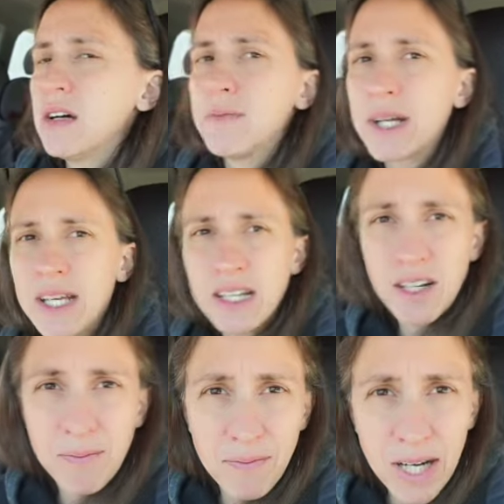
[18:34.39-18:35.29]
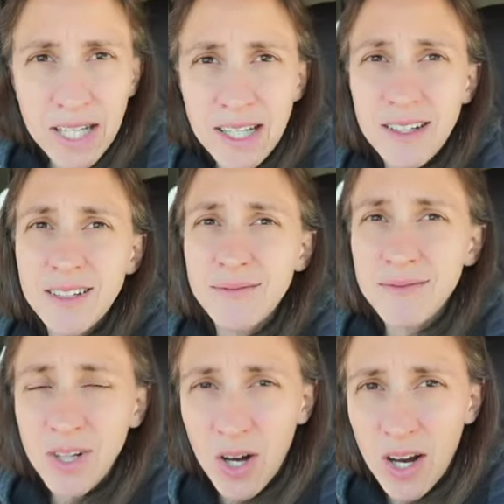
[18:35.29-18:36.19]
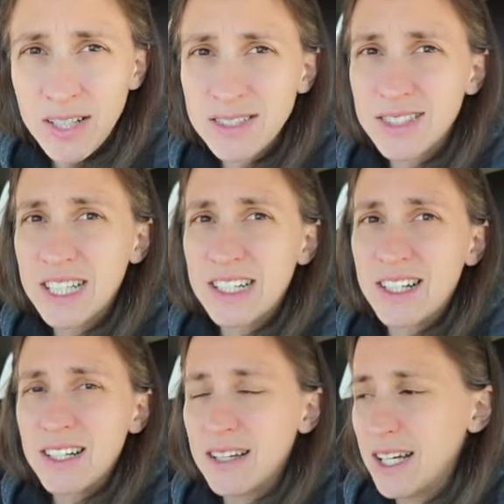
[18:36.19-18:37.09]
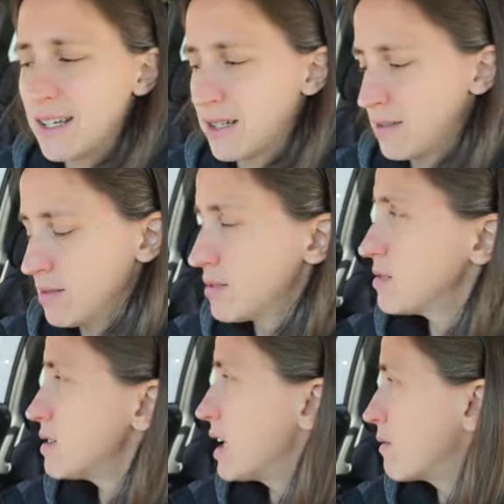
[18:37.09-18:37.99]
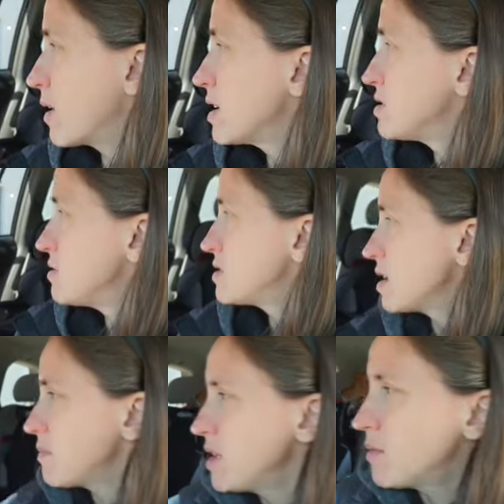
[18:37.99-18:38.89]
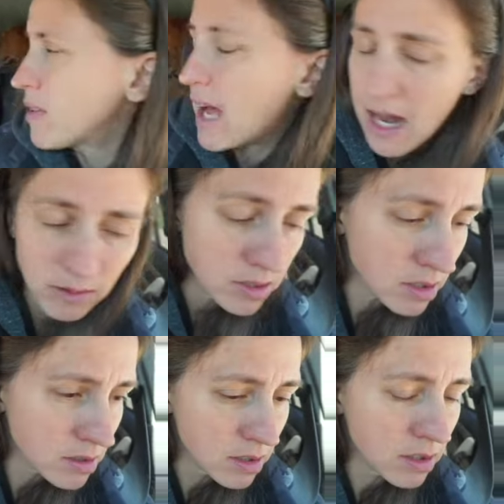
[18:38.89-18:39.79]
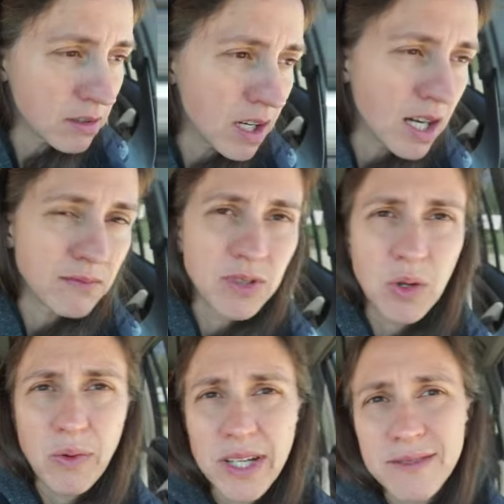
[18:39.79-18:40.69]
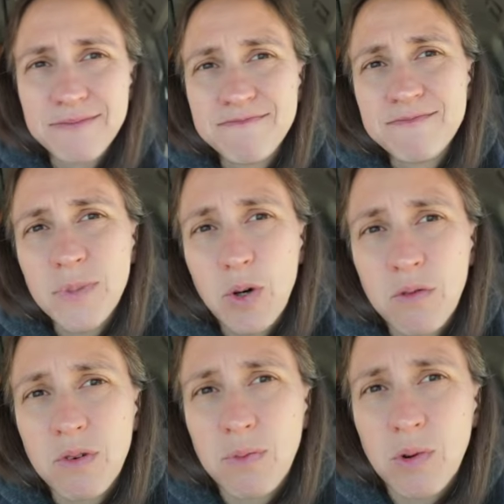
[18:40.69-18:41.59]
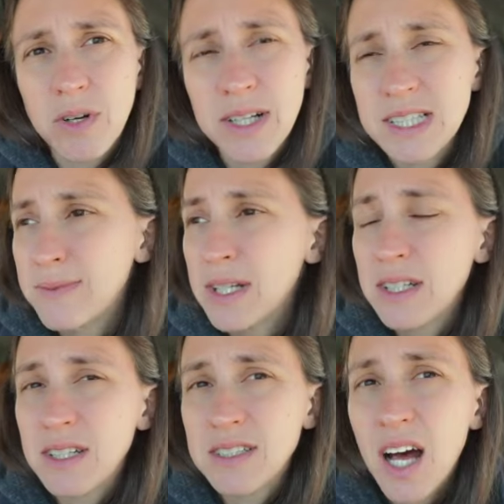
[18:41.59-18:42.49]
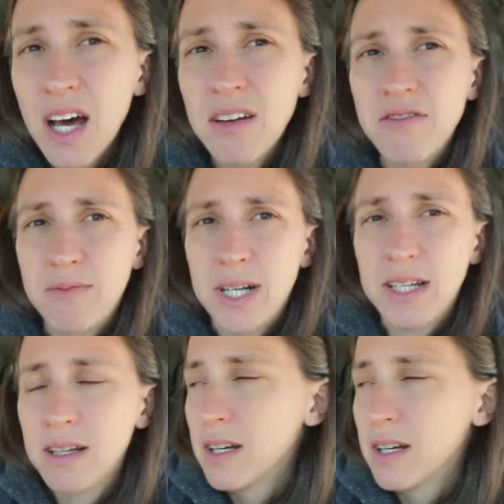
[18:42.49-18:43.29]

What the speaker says: But again, money, cost, like I want to do something without going overboard and spending a ton of money.